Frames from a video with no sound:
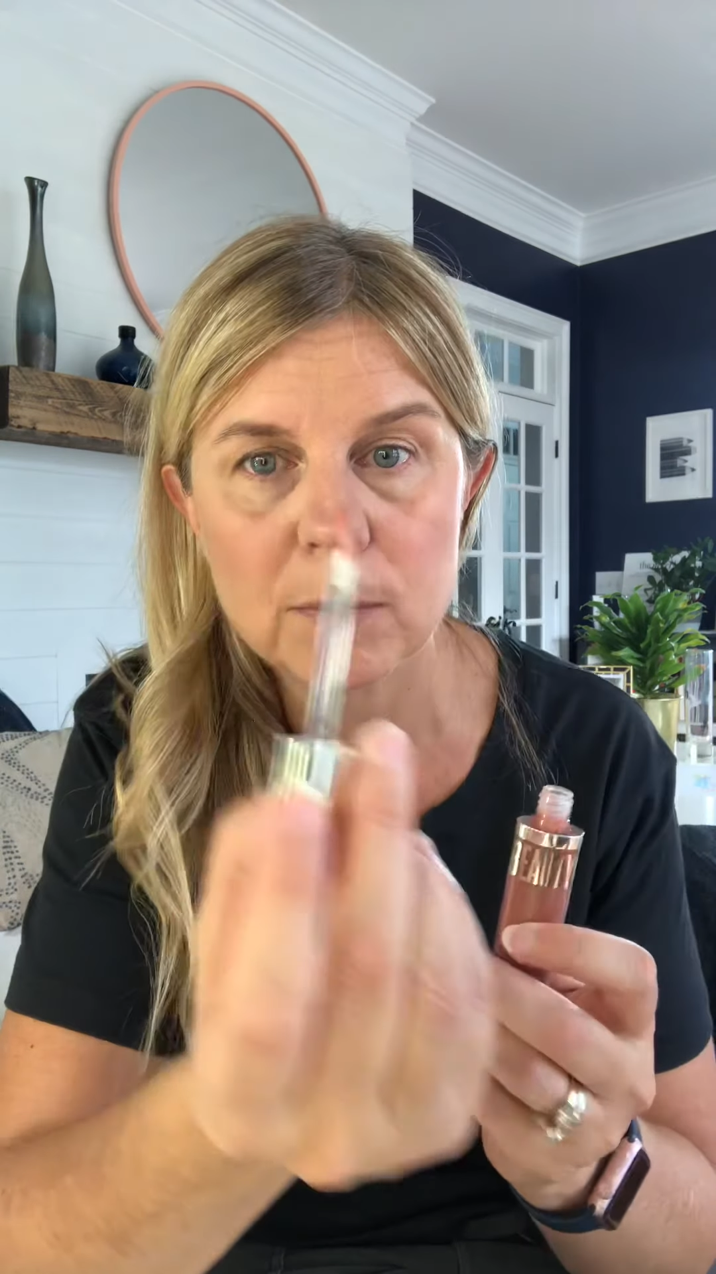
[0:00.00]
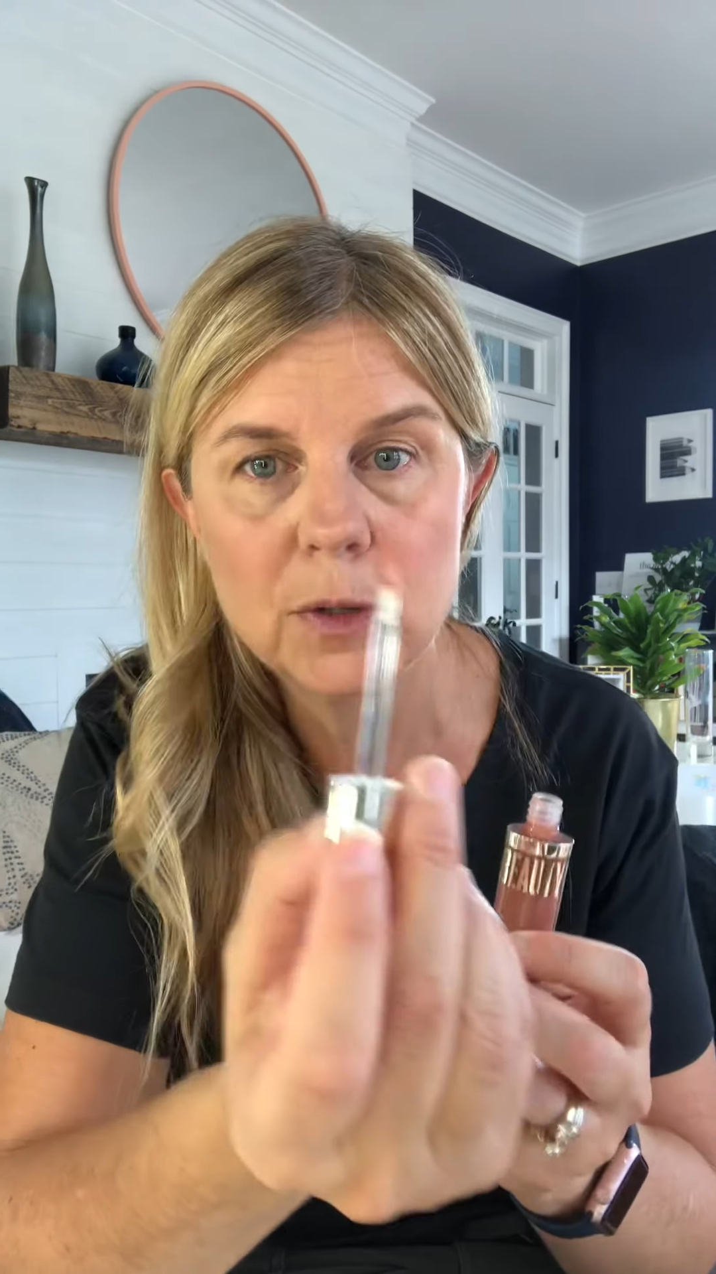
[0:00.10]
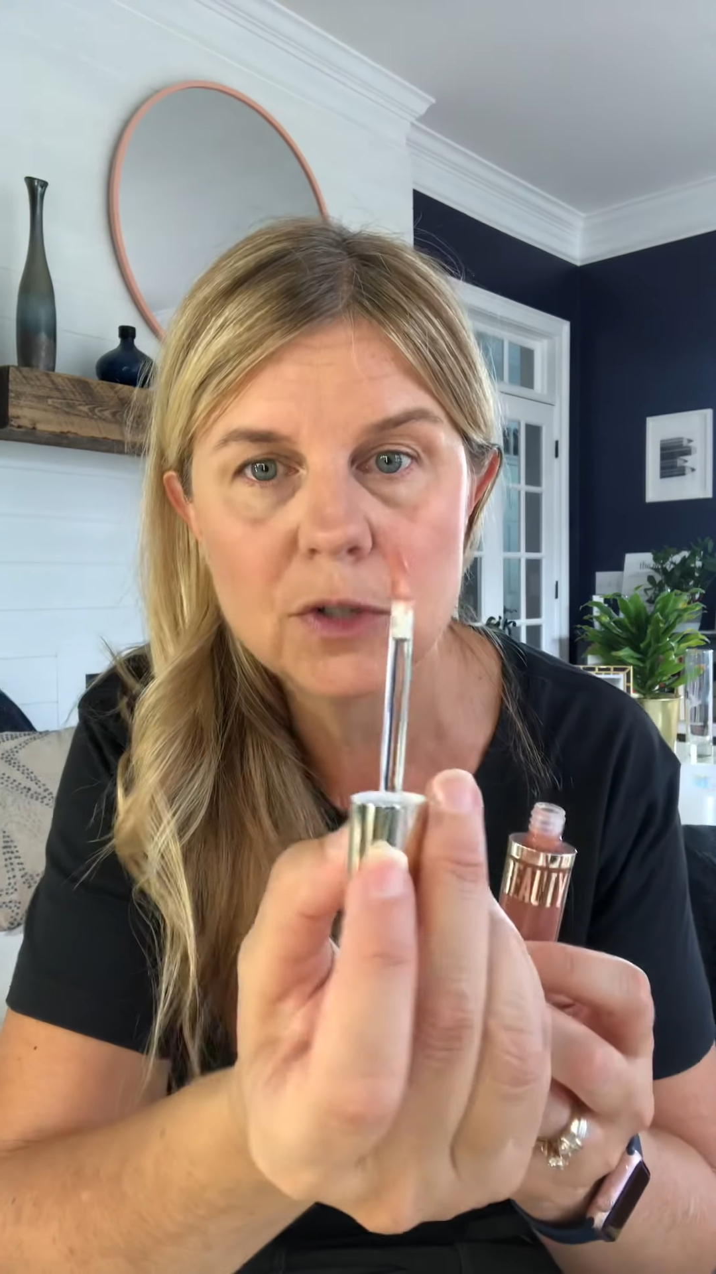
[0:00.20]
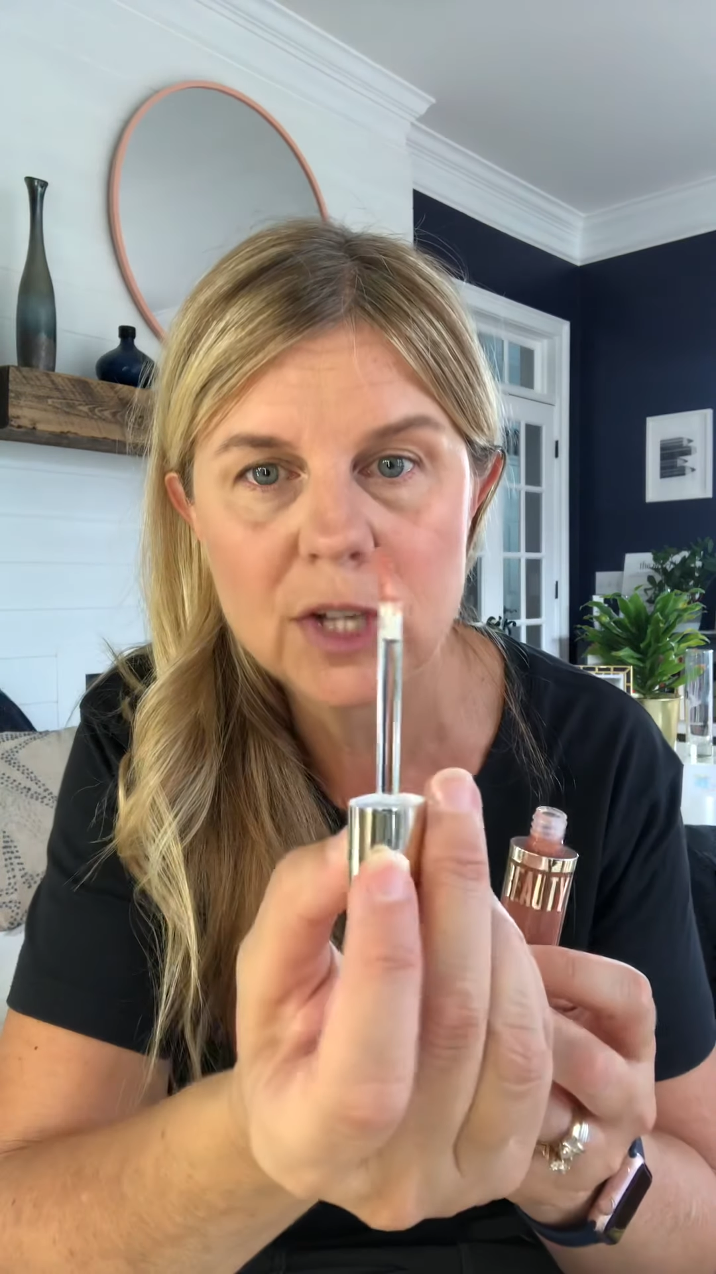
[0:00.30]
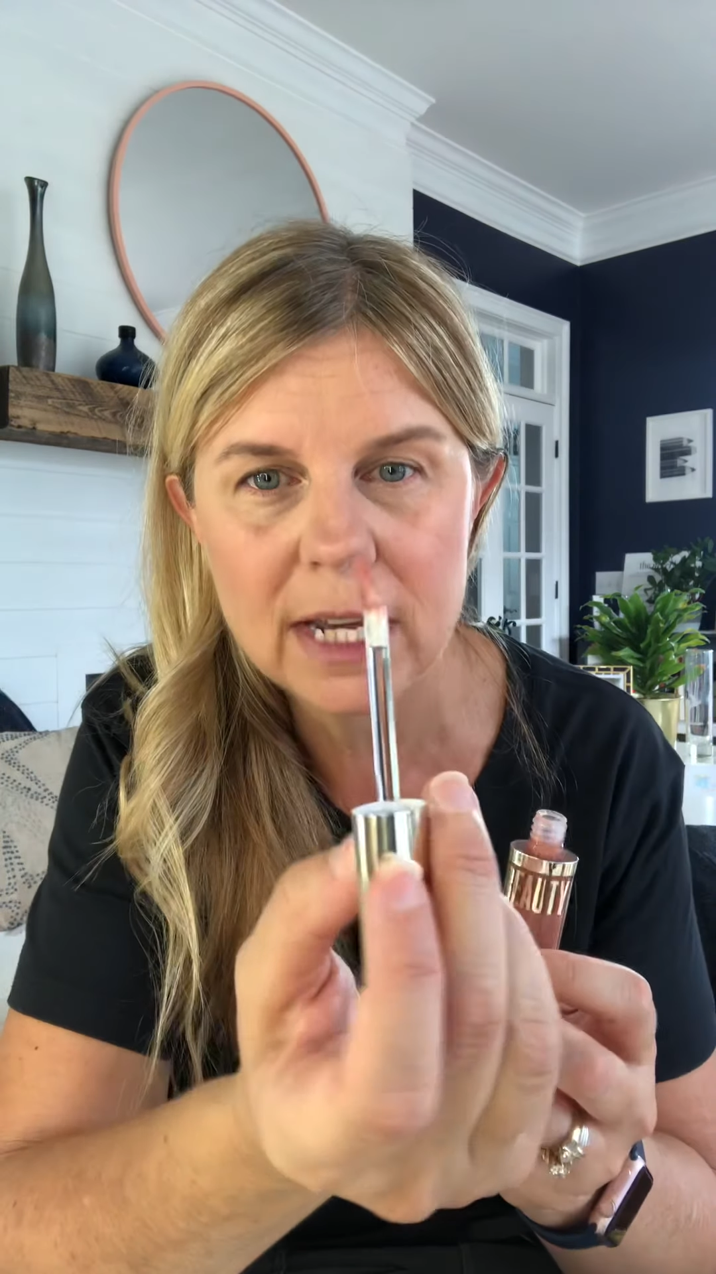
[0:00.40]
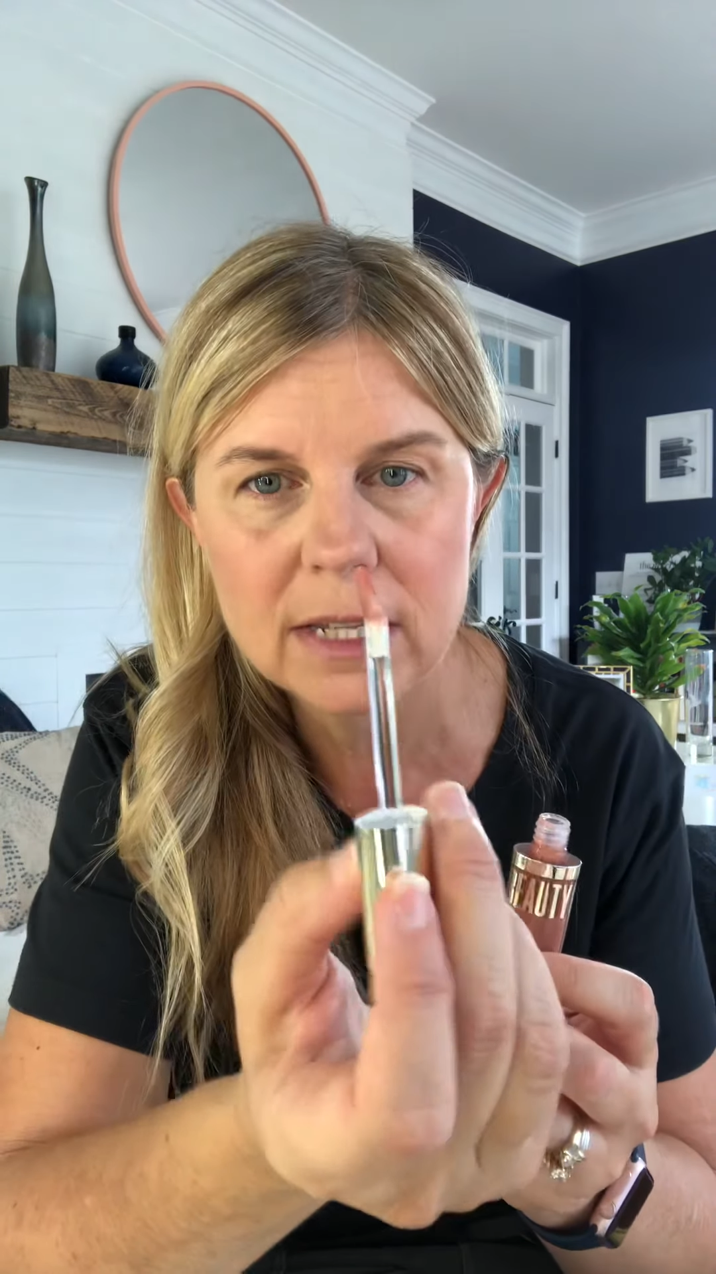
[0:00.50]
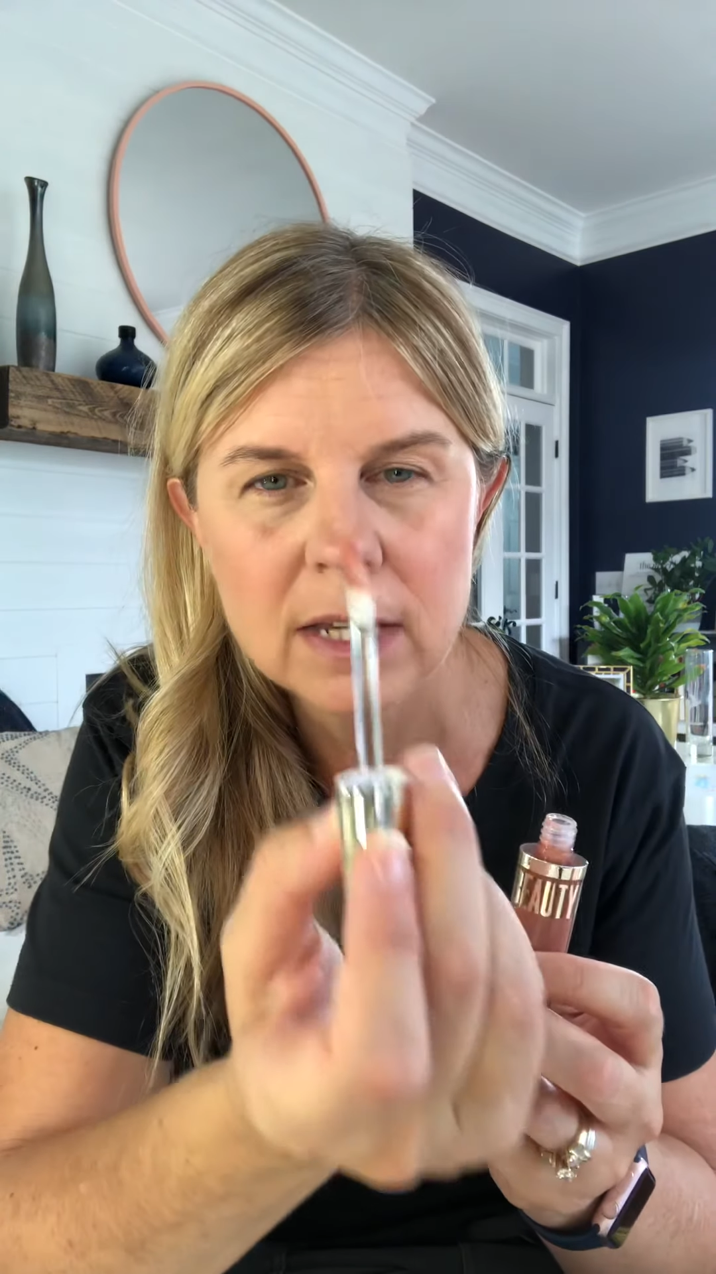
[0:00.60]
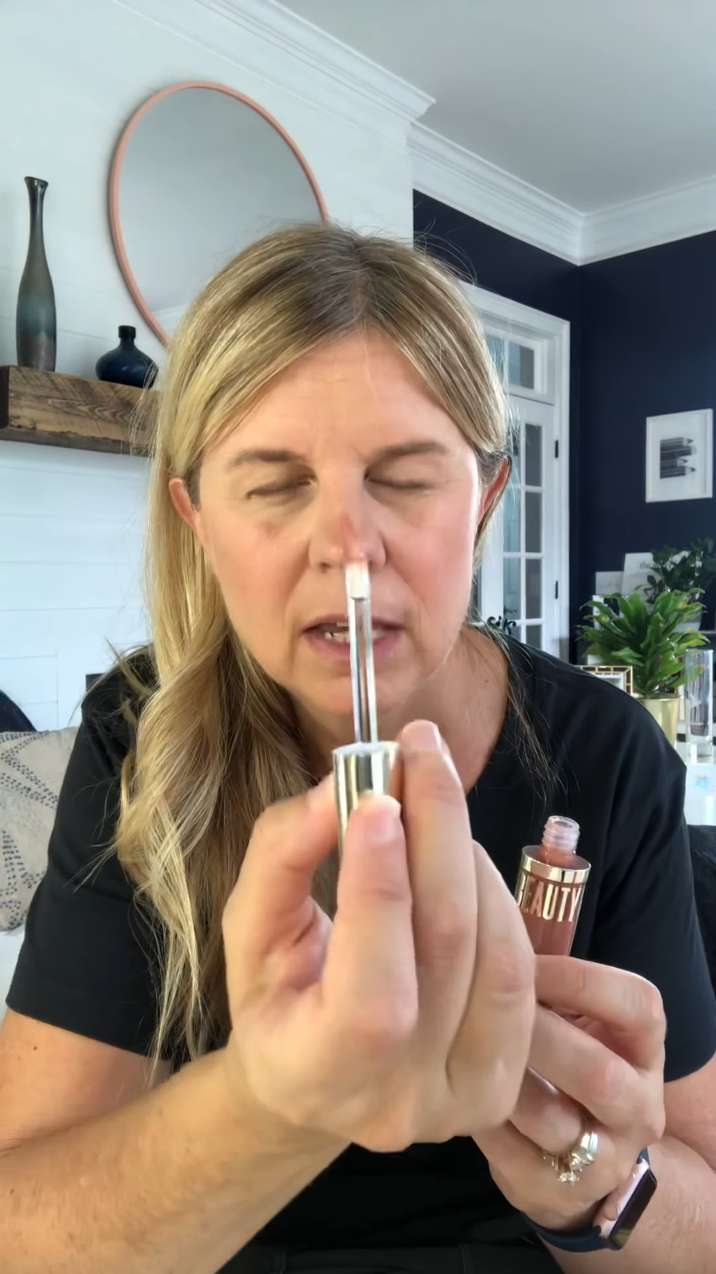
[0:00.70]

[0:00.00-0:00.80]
new shades.